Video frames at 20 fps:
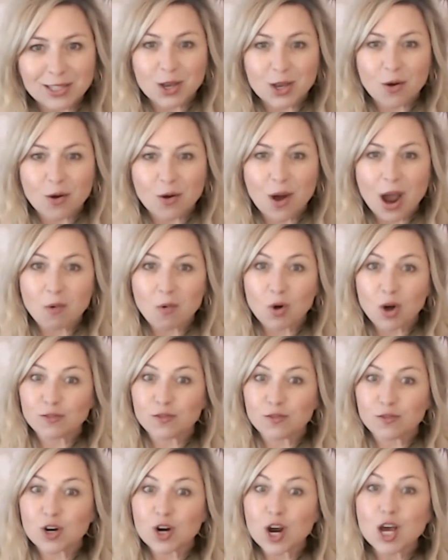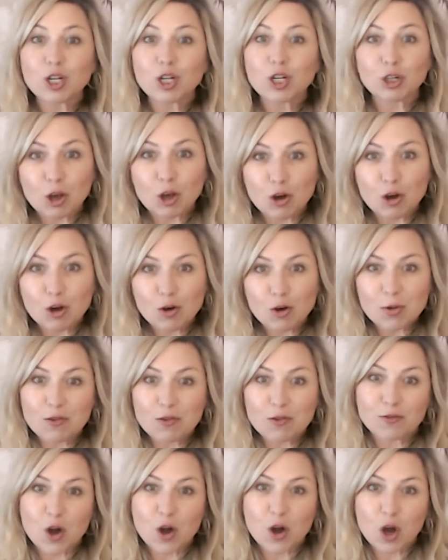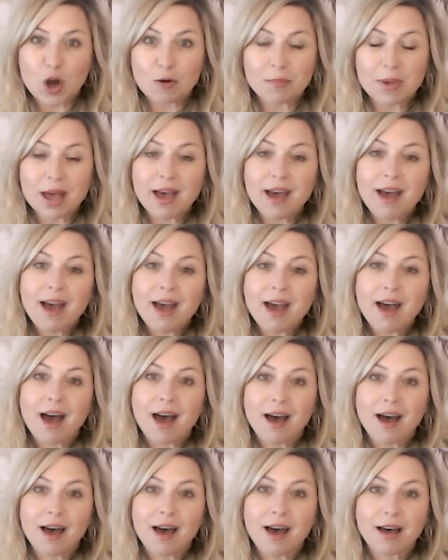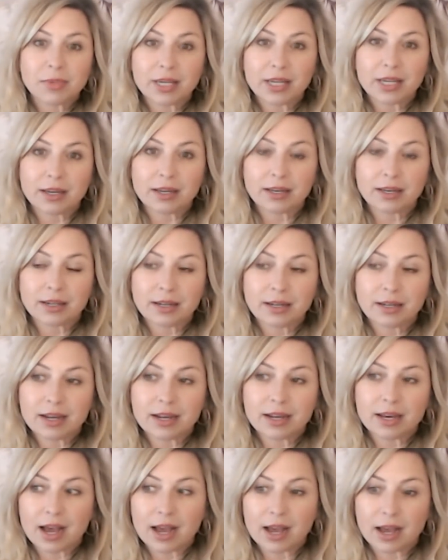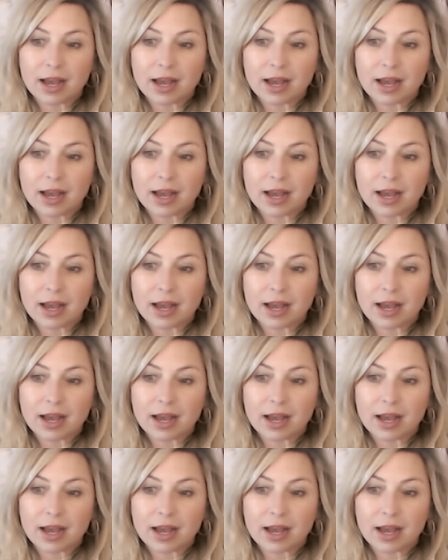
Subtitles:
So I worked for a global firm in